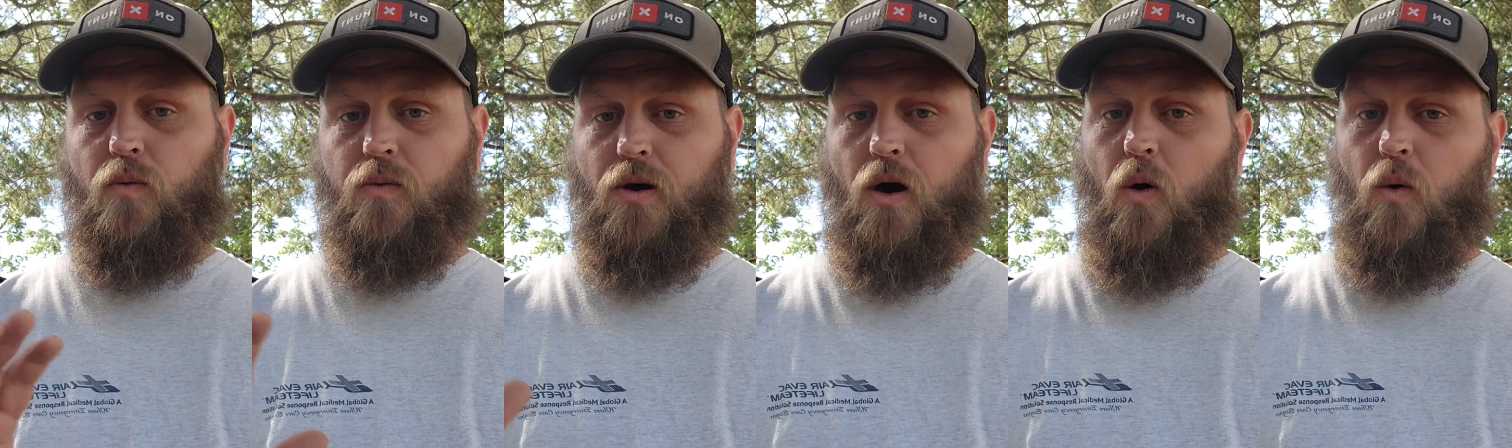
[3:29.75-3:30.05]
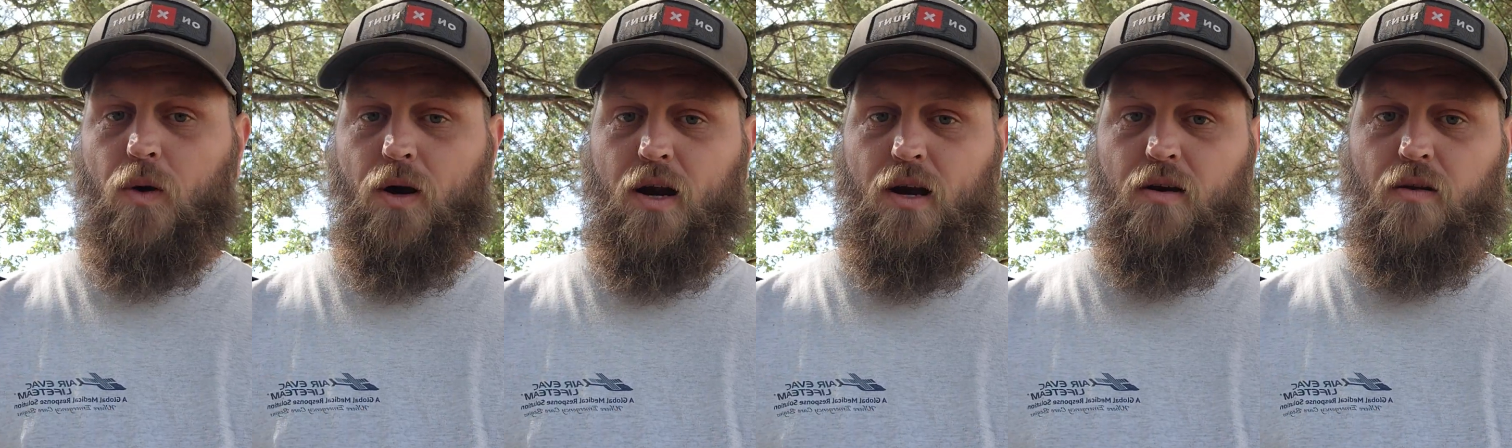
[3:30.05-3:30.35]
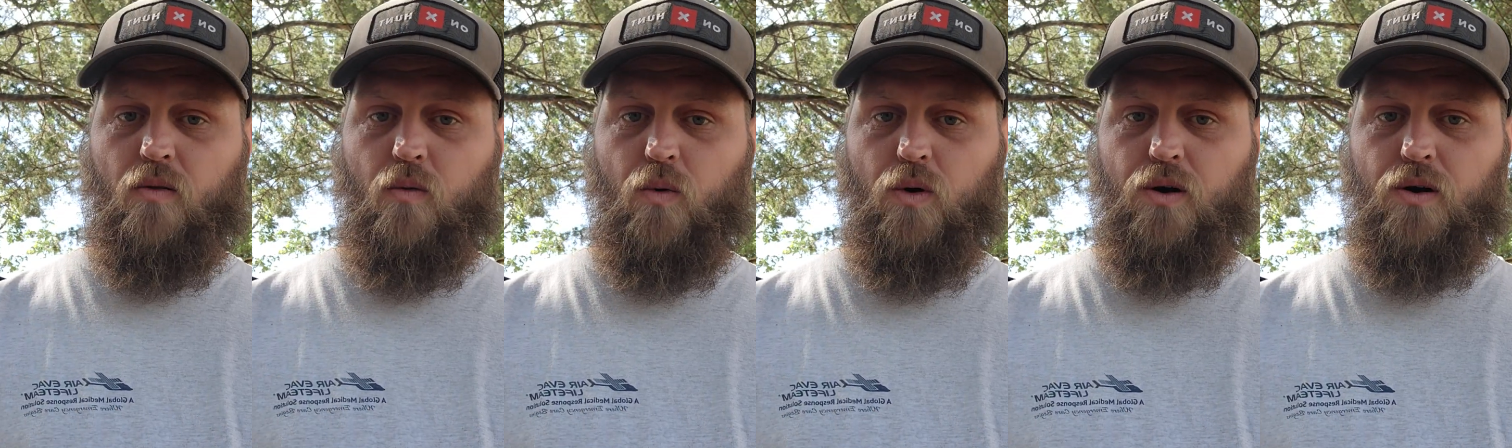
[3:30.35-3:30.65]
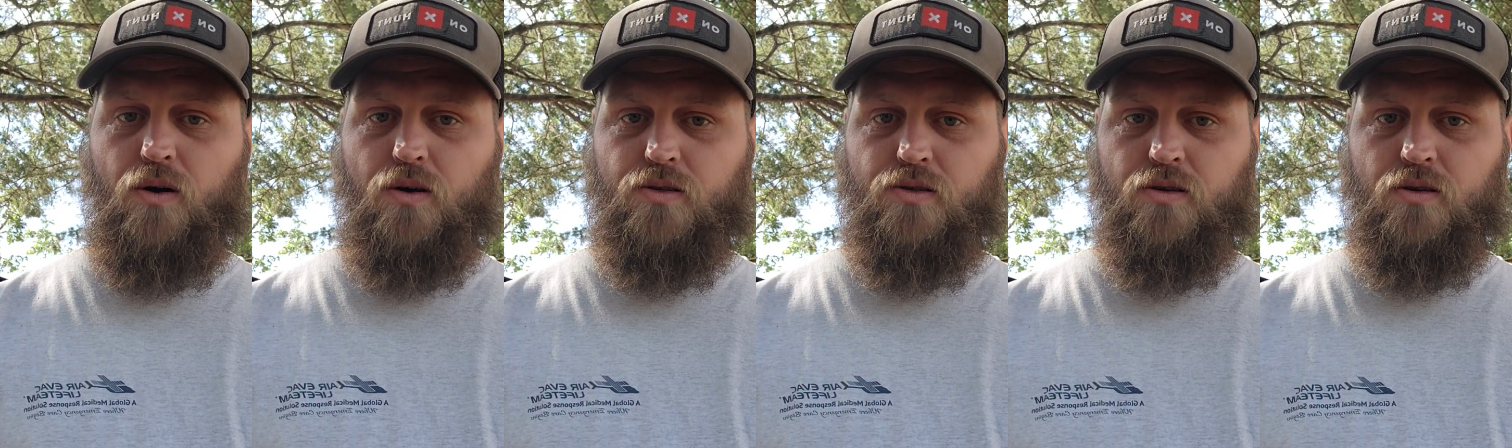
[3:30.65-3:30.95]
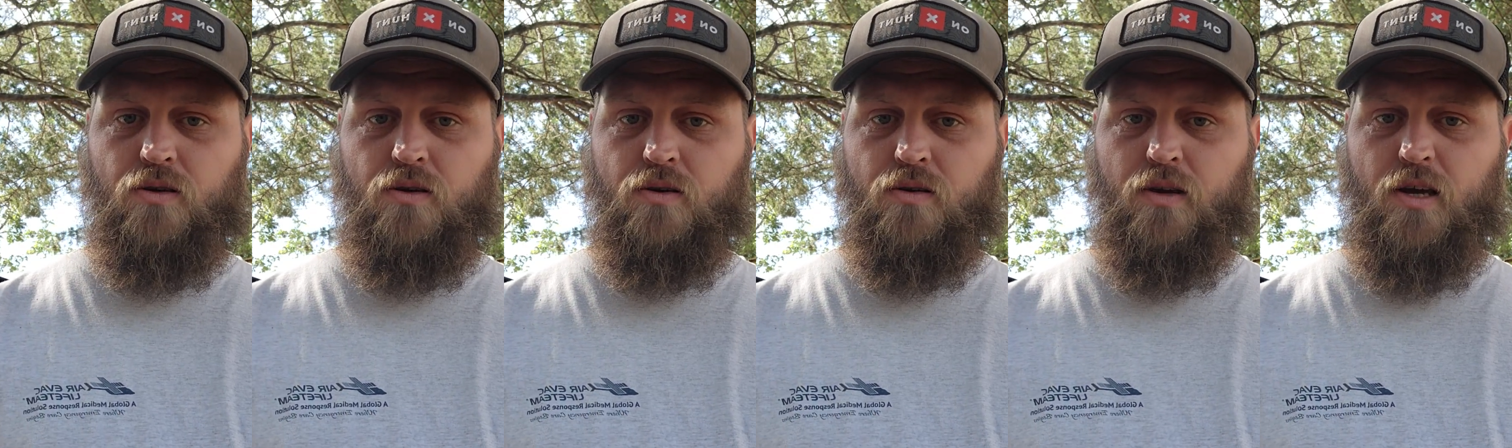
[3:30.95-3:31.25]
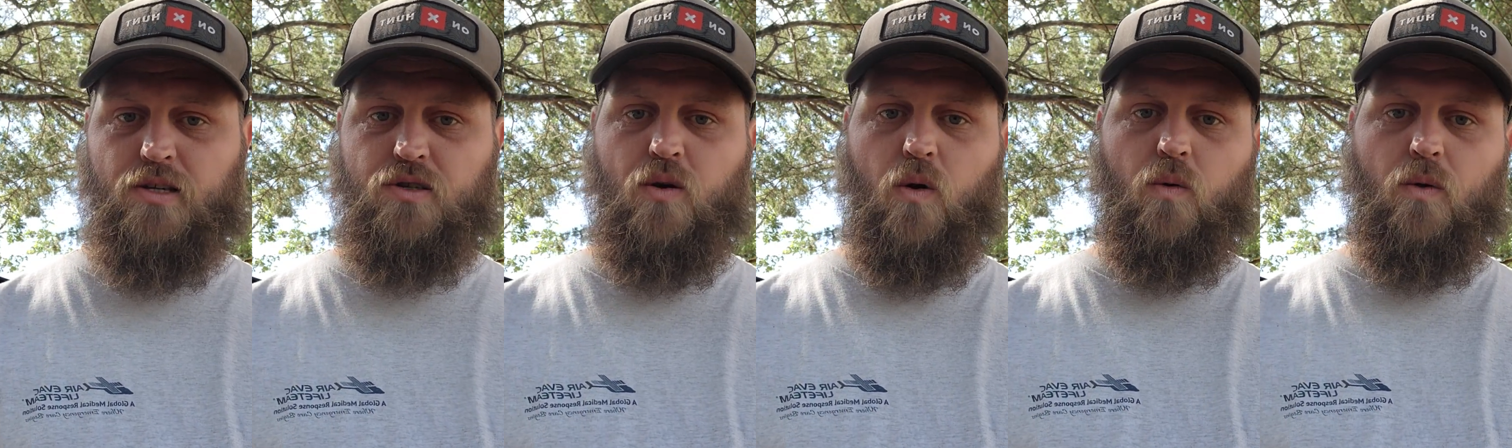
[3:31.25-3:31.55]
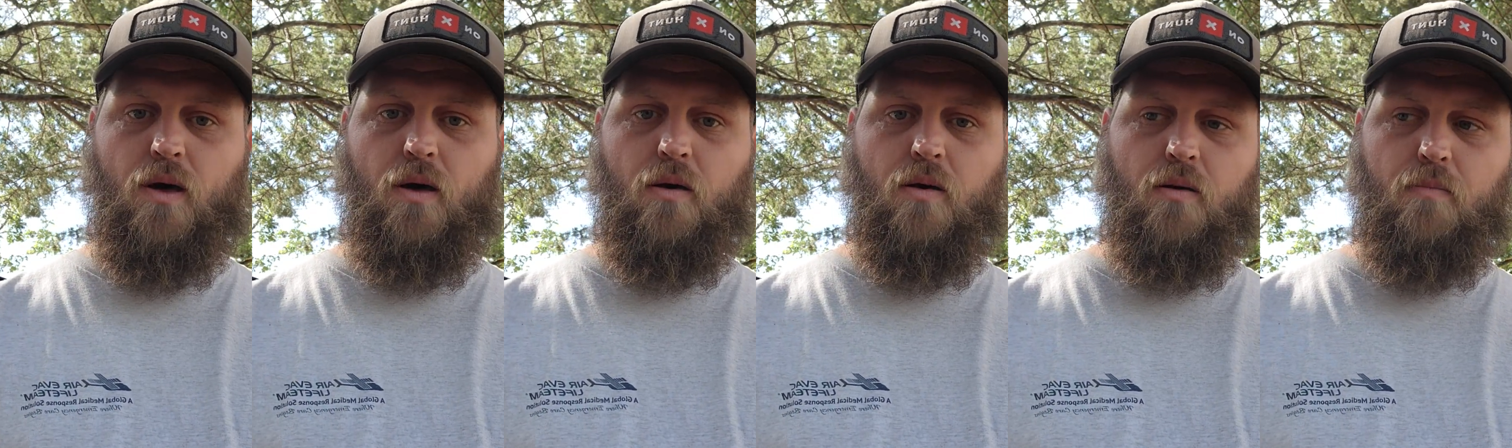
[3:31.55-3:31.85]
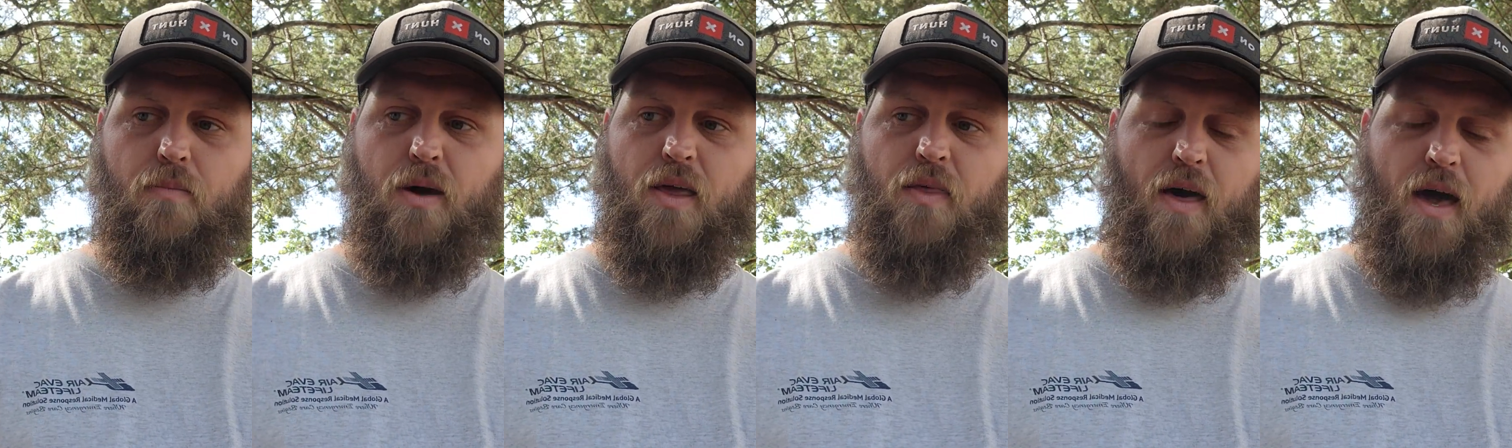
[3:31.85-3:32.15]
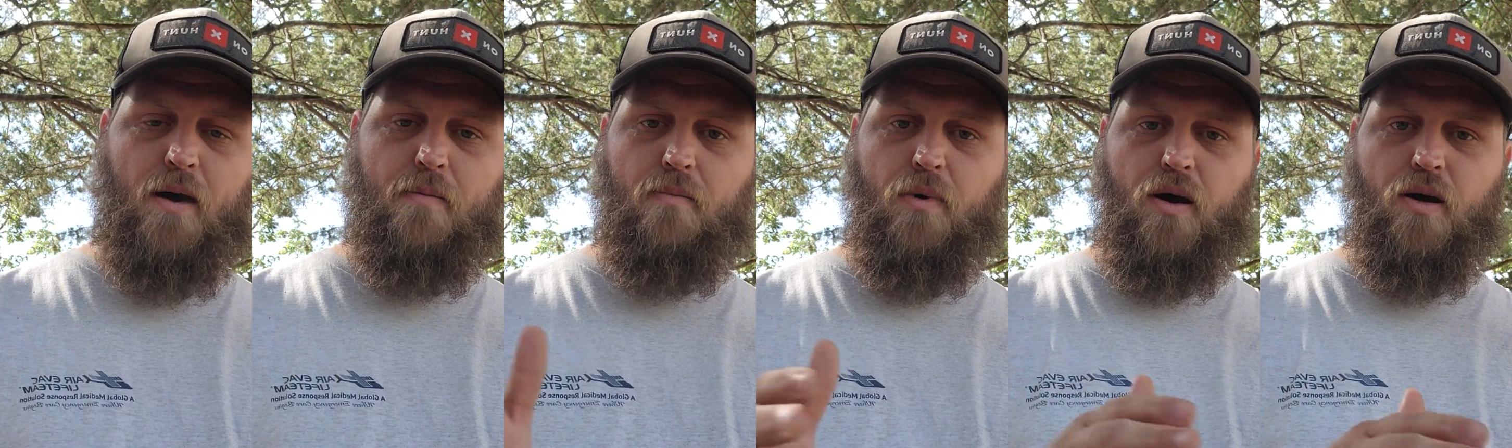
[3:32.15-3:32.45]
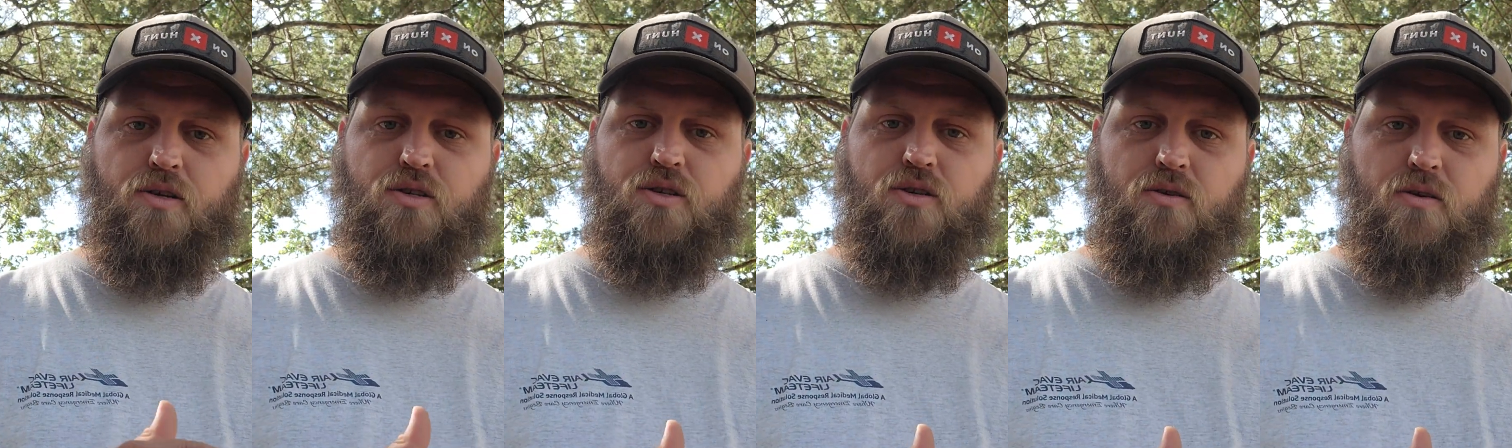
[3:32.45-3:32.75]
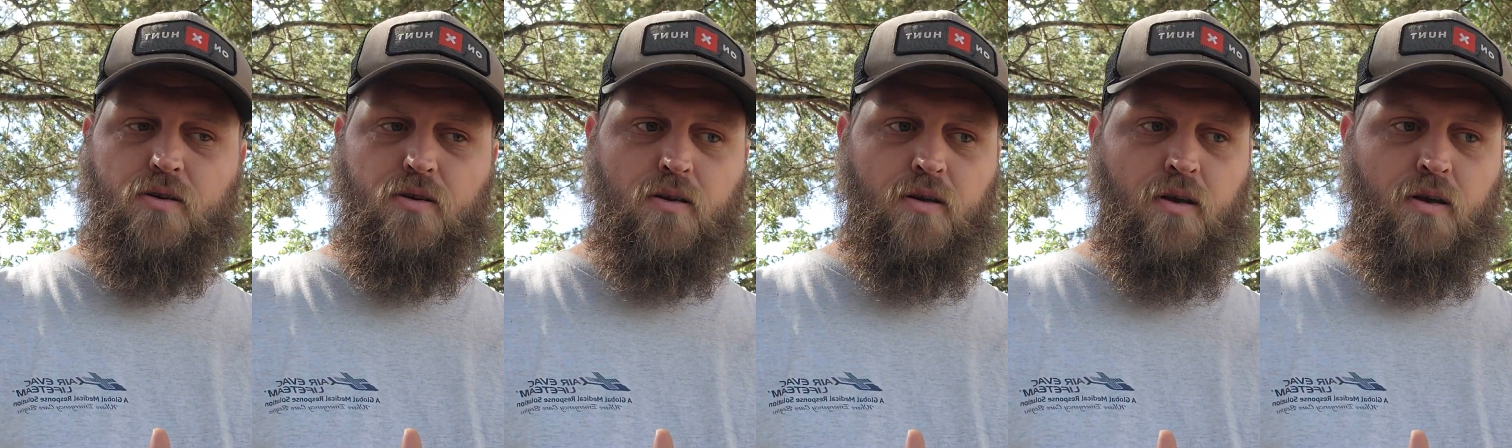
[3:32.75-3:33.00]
going into the woods is going to be that much